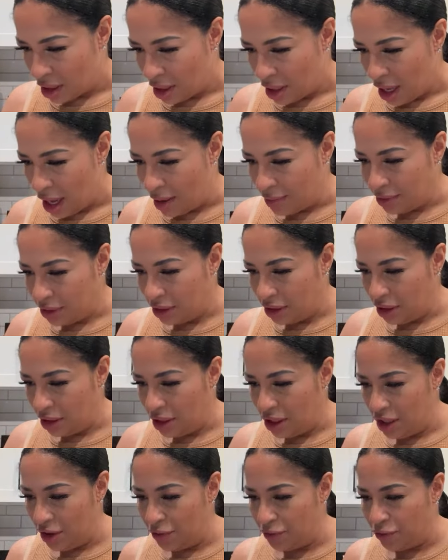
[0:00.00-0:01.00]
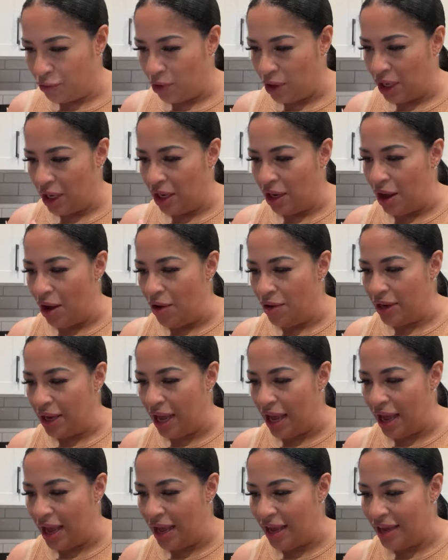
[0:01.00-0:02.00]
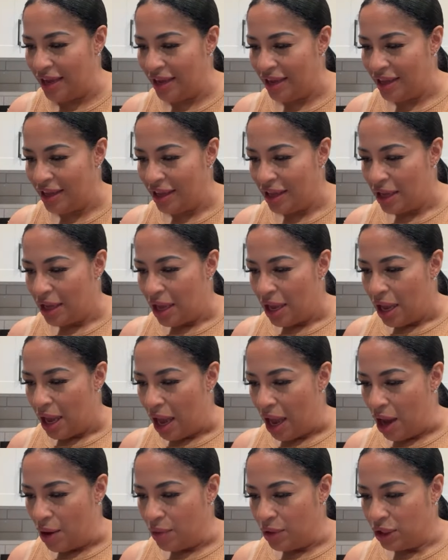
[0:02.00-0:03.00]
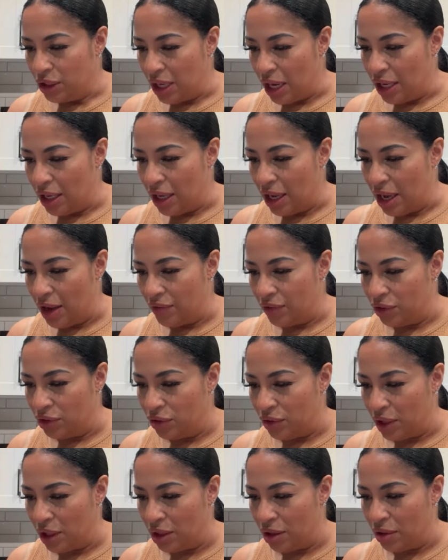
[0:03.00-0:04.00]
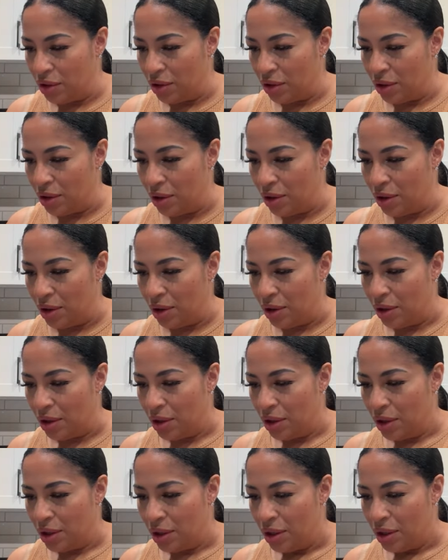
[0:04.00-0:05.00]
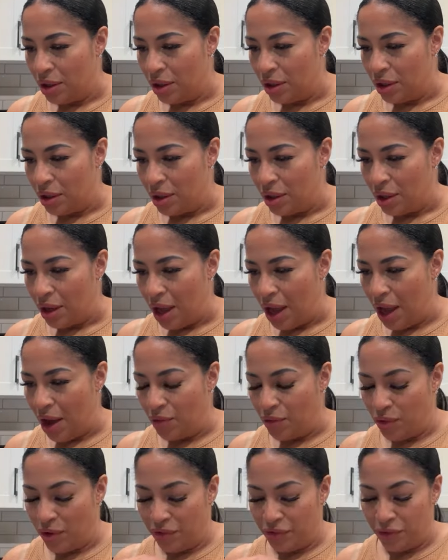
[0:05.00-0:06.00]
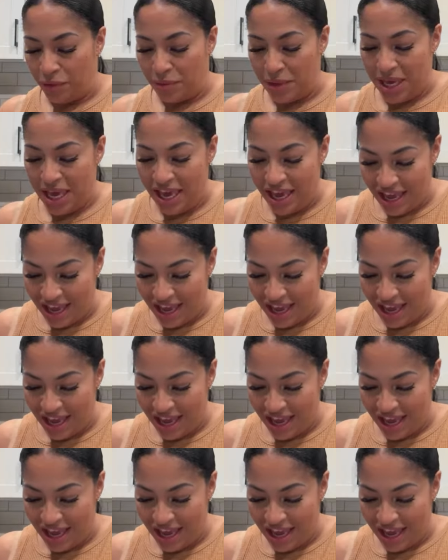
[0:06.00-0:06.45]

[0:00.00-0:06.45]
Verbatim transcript: I'm still here, friend. Okay. I wish I could have a drink, girl. Have one for me.